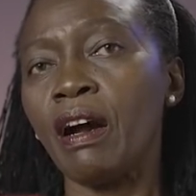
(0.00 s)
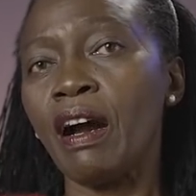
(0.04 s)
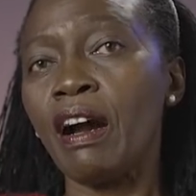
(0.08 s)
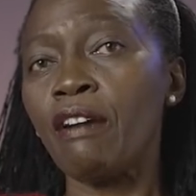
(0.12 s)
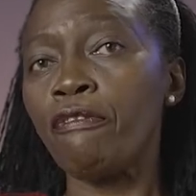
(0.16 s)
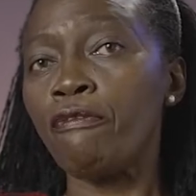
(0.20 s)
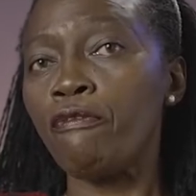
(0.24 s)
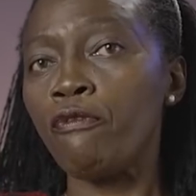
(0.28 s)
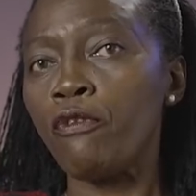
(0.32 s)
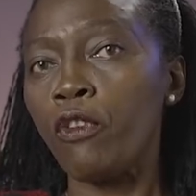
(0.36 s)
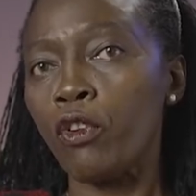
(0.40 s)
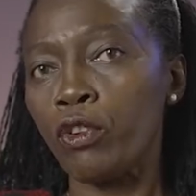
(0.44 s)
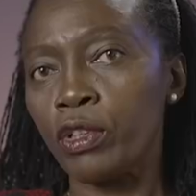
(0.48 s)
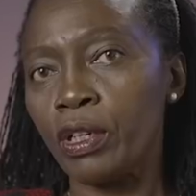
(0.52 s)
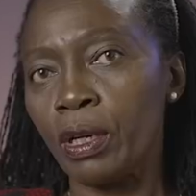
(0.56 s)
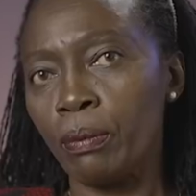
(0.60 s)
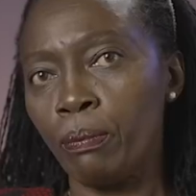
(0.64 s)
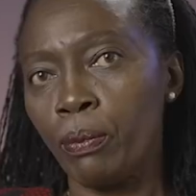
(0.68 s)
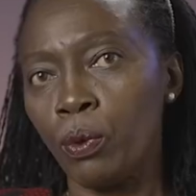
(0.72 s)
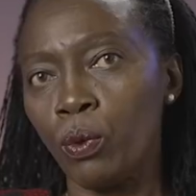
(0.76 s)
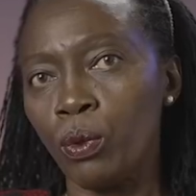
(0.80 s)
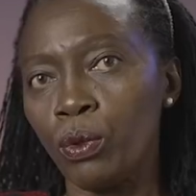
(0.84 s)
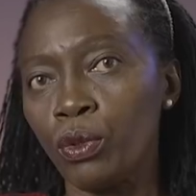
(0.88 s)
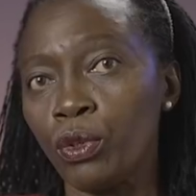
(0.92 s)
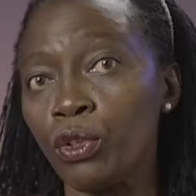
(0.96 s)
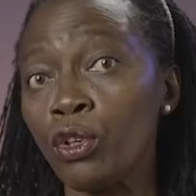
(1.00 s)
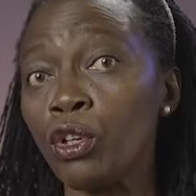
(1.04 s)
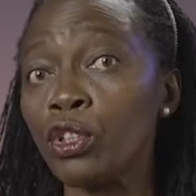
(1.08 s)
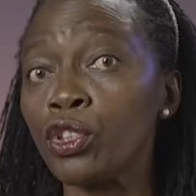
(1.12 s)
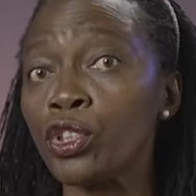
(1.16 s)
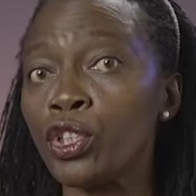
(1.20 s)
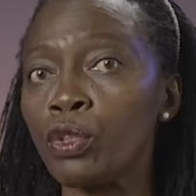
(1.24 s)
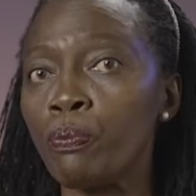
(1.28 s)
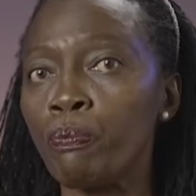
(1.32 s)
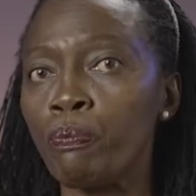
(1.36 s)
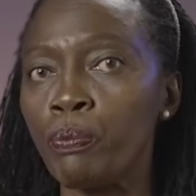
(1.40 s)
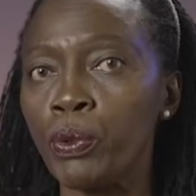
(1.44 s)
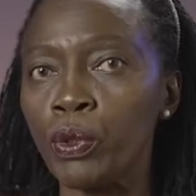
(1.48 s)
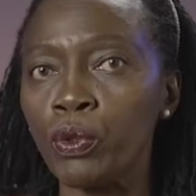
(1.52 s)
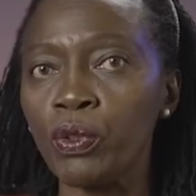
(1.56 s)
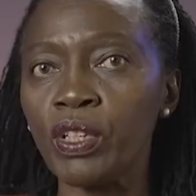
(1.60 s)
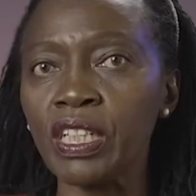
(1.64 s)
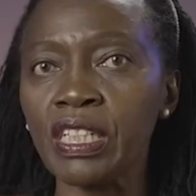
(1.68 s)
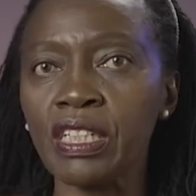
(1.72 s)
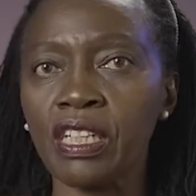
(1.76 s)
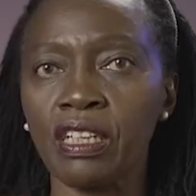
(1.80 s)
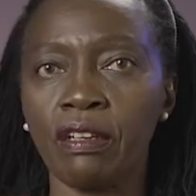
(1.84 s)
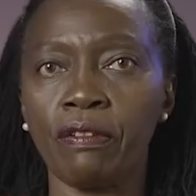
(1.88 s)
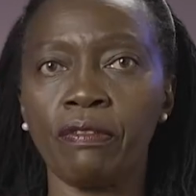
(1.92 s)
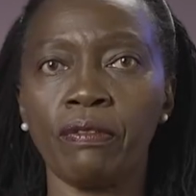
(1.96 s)
affordable, not
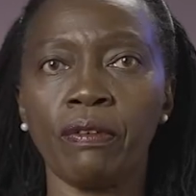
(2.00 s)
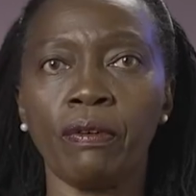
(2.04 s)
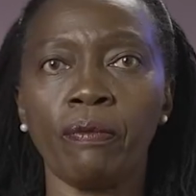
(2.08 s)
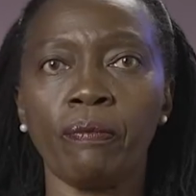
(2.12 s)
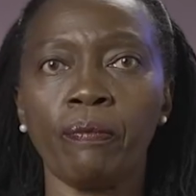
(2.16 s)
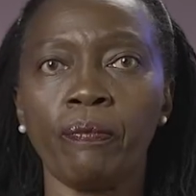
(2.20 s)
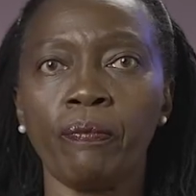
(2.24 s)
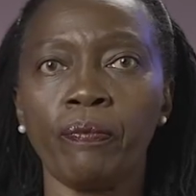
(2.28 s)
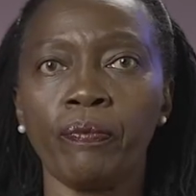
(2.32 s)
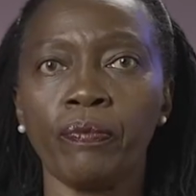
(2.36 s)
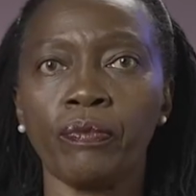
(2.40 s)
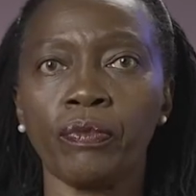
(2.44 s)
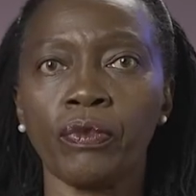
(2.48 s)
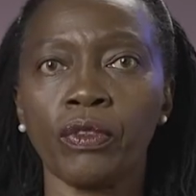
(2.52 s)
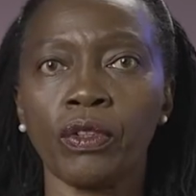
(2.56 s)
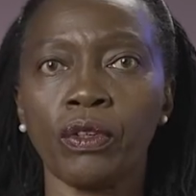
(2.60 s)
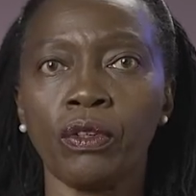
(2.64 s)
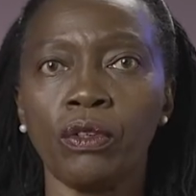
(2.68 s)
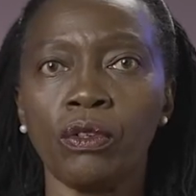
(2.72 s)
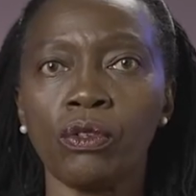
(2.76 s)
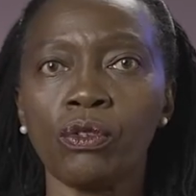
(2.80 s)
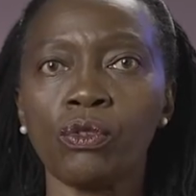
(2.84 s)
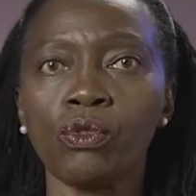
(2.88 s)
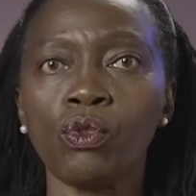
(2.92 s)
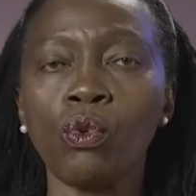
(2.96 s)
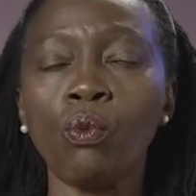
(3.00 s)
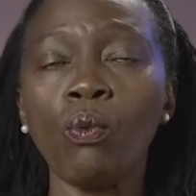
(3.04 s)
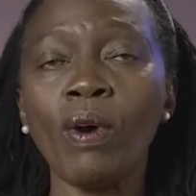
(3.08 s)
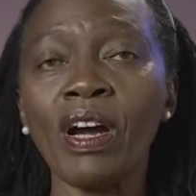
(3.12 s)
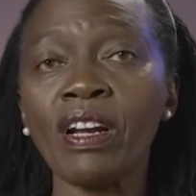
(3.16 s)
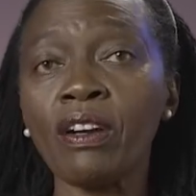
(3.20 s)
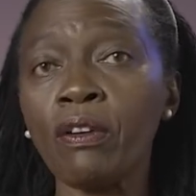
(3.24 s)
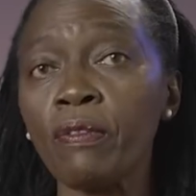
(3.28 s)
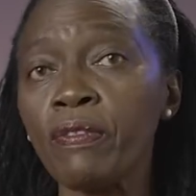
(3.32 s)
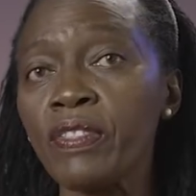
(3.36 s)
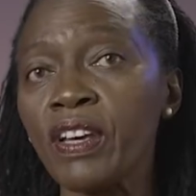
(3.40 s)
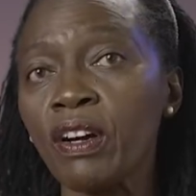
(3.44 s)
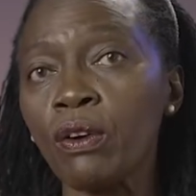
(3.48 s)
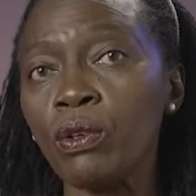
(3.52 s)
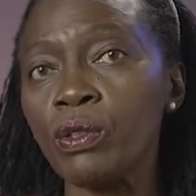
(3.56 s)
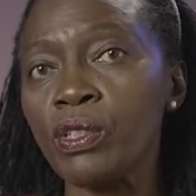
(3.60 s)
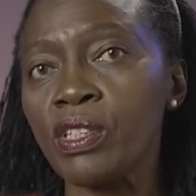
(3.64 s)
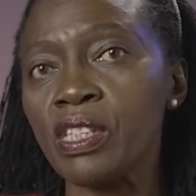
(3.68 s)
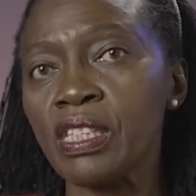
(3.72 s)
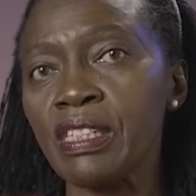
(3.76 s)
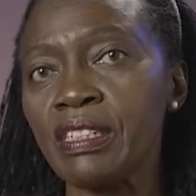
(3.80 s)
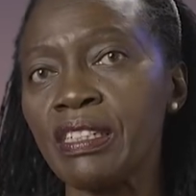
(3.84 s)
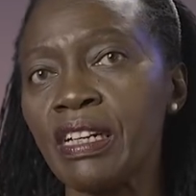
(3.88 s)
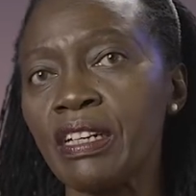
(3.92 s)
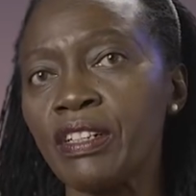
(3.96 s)
punitive. So one of the
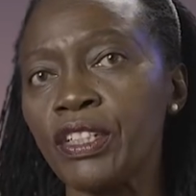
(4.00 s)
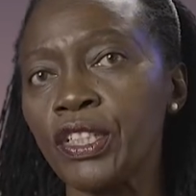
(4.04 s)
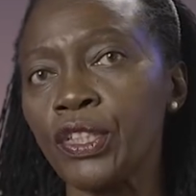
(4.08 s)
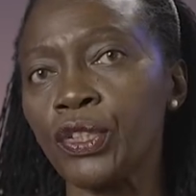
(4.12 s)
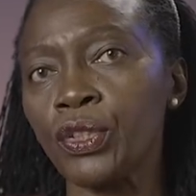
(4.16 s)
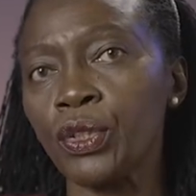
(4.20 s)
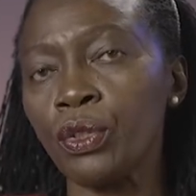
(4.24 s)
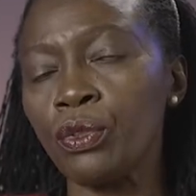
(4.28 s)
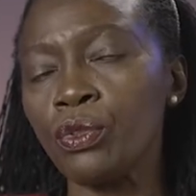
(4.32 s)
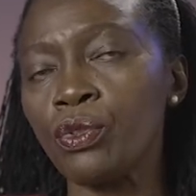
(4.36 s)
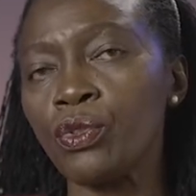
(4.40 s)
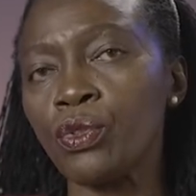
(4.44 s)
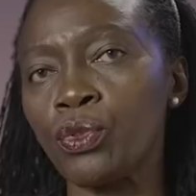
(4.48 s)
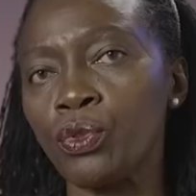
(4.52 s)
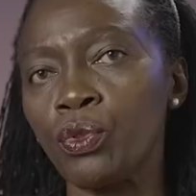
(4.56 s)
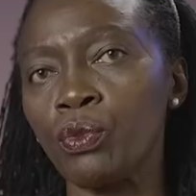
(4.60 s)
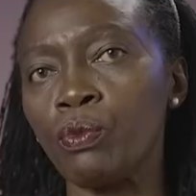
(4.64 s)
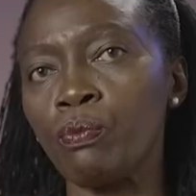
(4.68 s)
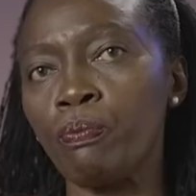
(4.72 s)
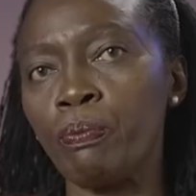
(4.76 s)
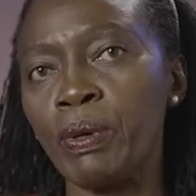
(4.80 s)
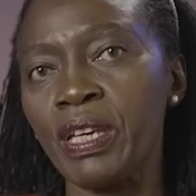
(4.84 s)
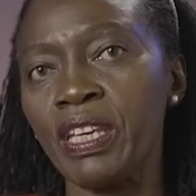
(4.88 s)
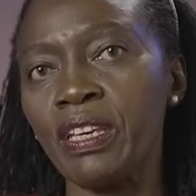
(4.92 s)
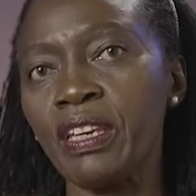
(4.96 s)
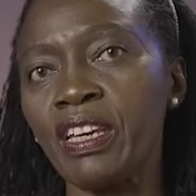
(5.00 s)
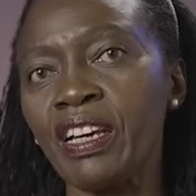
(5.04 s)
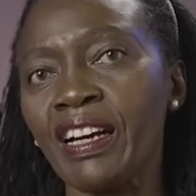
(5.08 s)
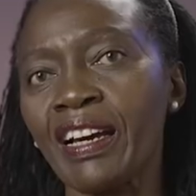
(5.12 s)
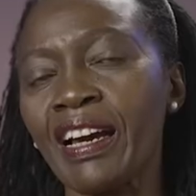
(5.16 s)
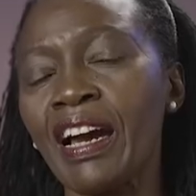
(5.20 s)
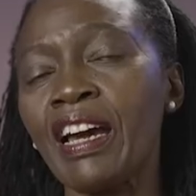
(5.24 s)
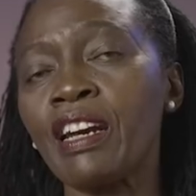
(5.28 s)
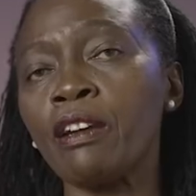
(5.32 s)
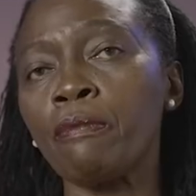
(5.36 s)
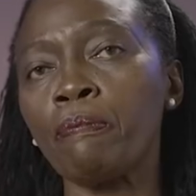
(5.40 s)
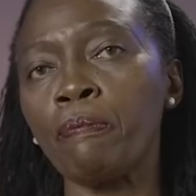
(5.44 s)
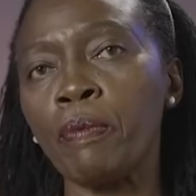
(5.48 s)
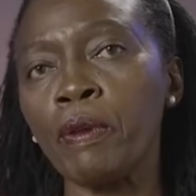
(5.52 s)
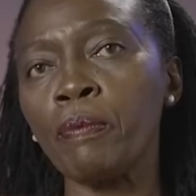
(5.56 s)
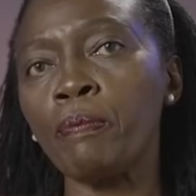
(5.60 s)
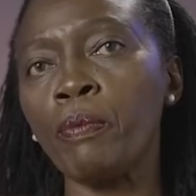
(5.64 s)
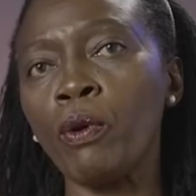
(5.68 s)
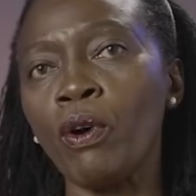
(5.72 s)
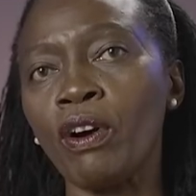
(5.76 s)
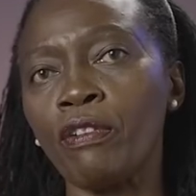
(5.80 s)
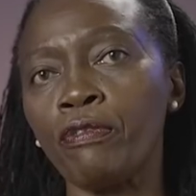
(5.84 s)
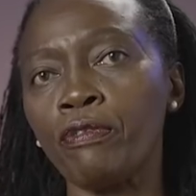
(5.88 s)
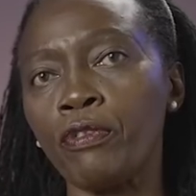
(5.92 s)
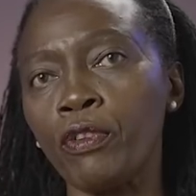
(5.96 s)
considerations should be, can
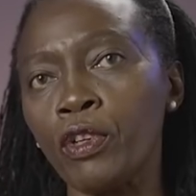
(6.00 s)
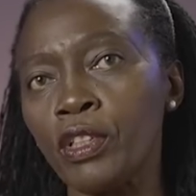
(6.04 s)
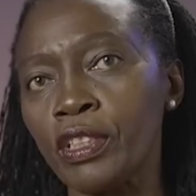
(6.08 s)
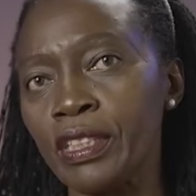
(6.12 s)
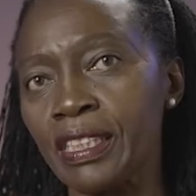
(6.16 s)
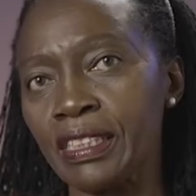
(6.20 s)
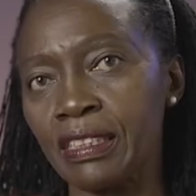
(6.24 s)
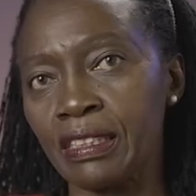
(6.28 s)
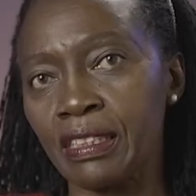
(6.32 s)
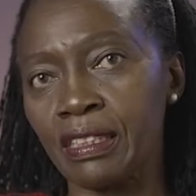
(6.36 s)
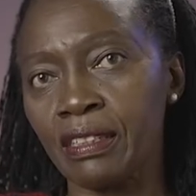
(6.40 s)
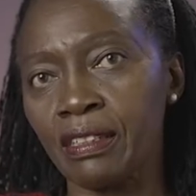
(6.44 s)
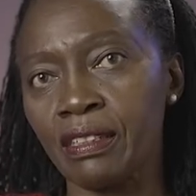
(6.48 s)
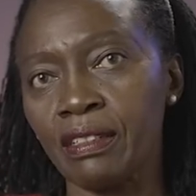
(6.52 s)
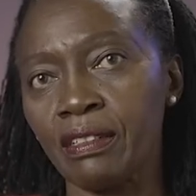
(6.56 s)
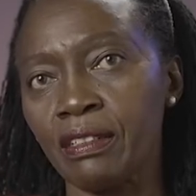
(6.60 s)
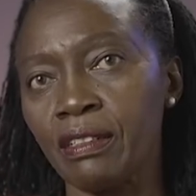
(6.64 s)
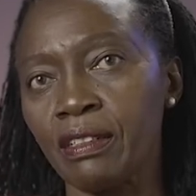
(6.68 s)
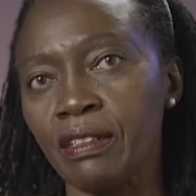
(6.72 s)
people afford it?